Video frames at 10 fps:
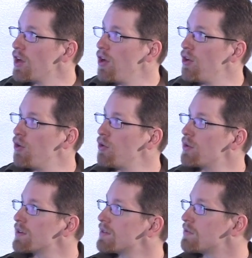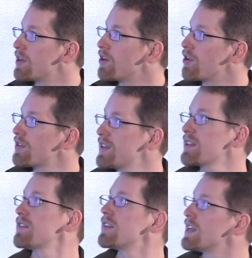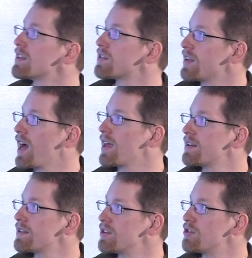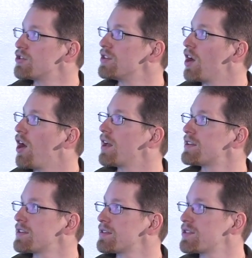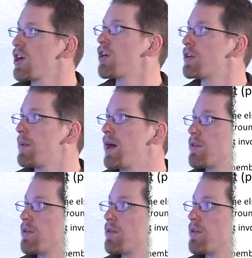So there are six things that you should not talk